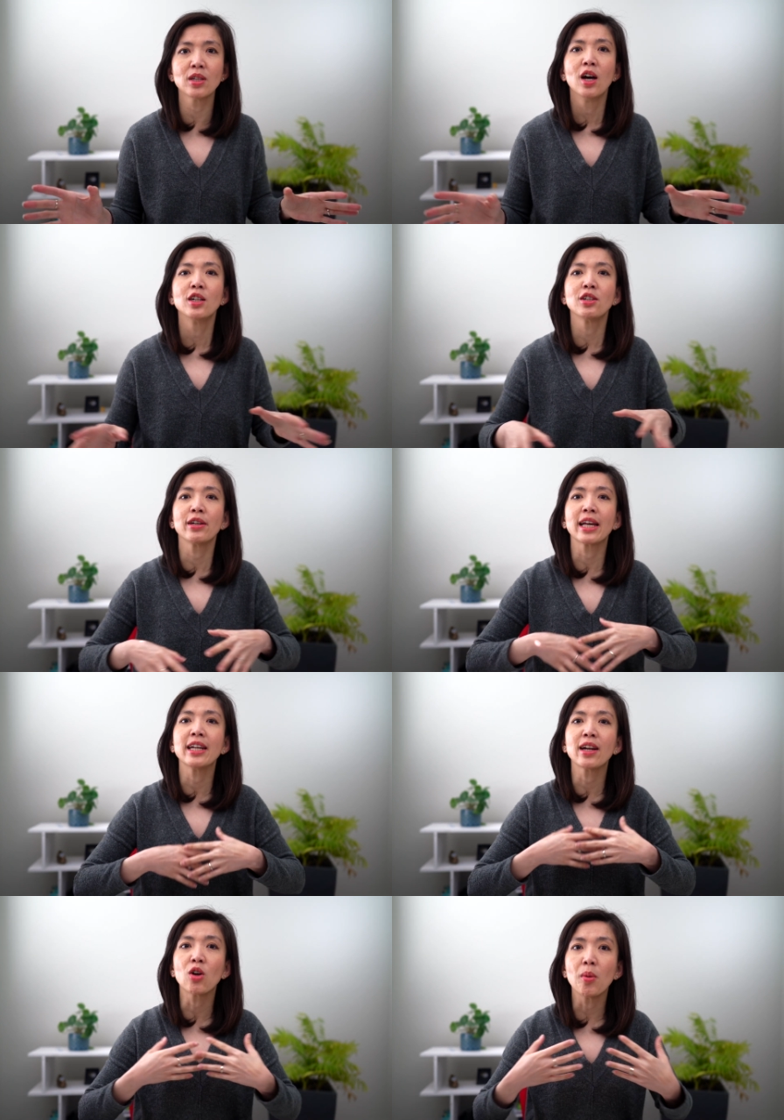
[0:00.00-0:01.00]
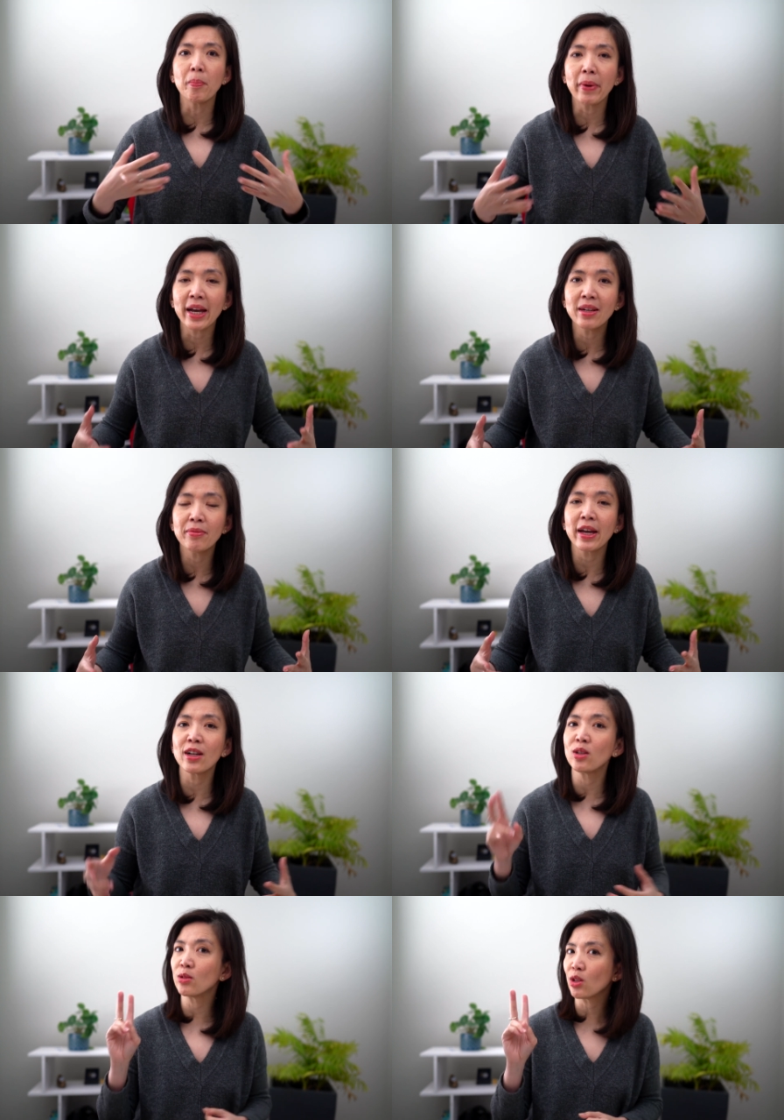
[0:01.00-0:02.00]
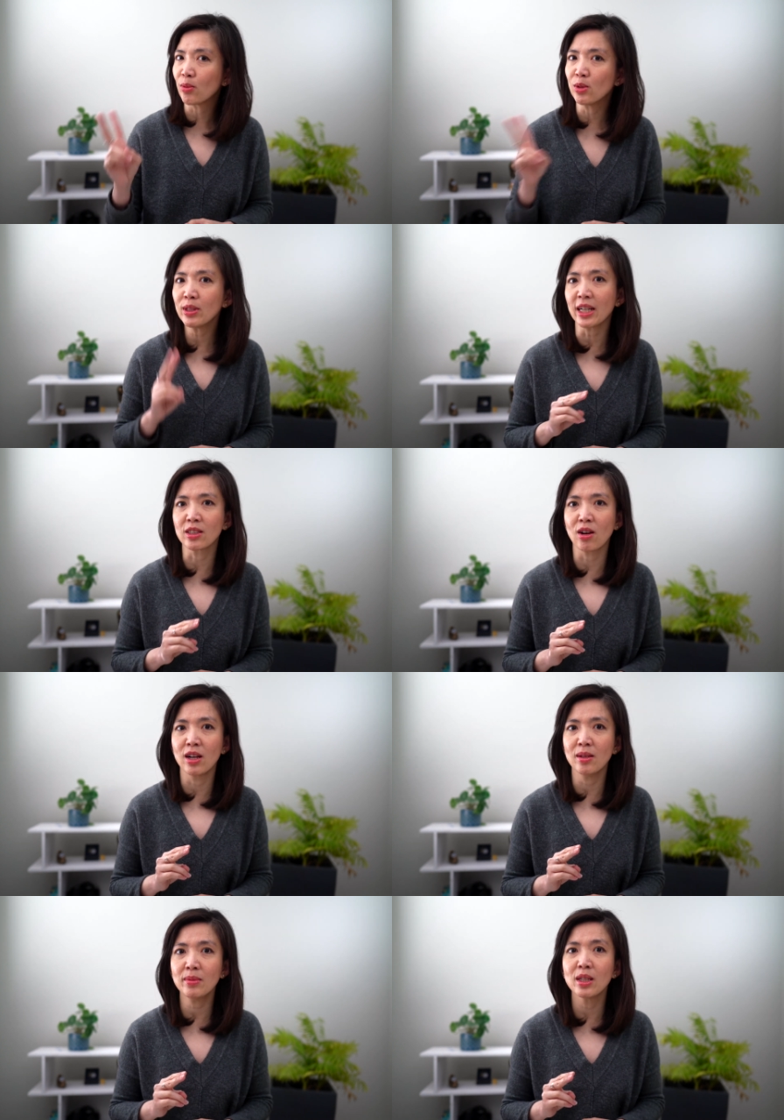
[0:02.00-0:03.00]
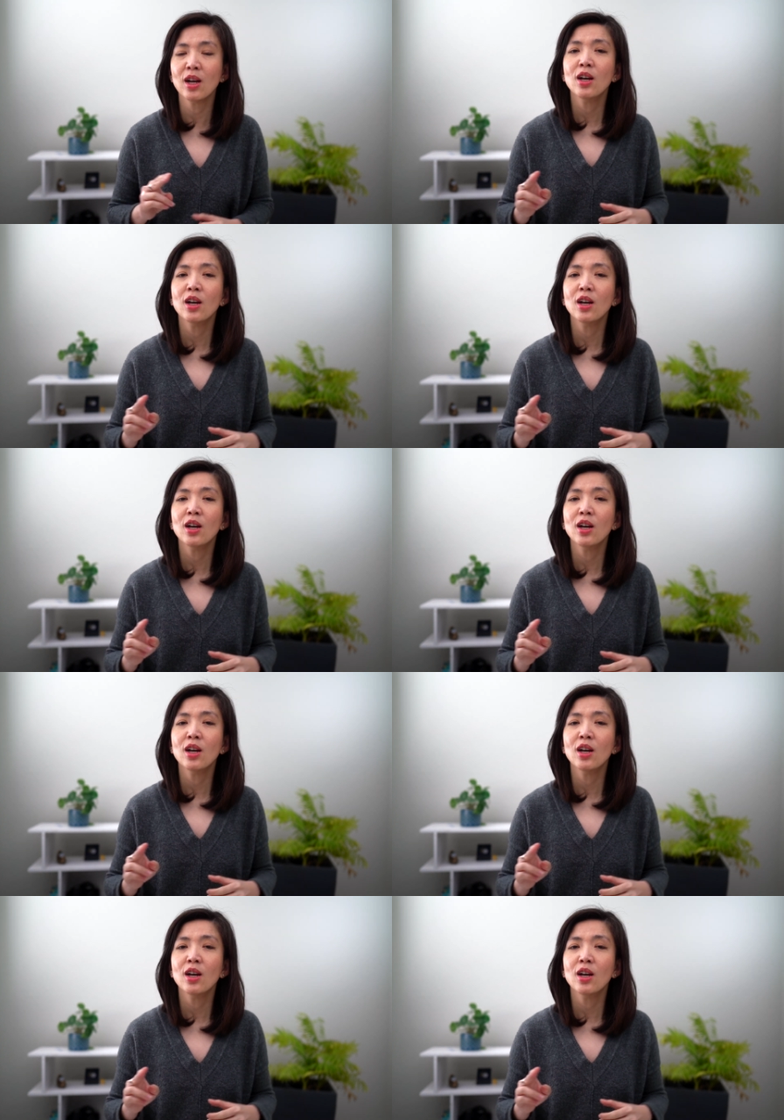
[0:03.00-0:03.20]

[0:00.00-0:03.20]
so you can then compare the values of two text columns